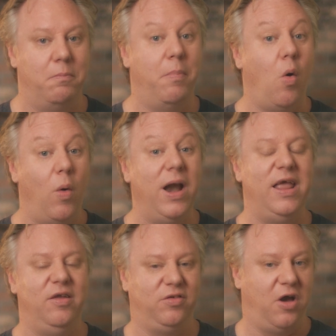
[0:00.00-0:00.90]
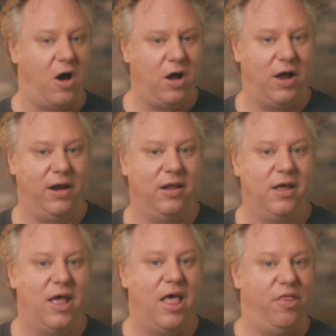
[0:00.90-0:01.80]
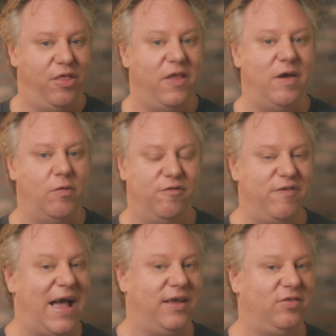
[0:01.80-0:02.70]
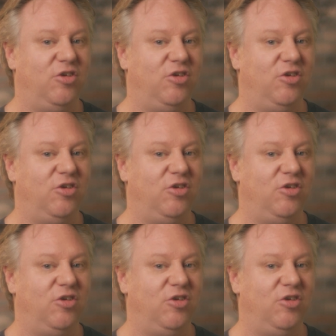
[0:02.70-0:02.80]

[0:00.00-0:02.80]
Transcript: But when he's gone, then they will fast.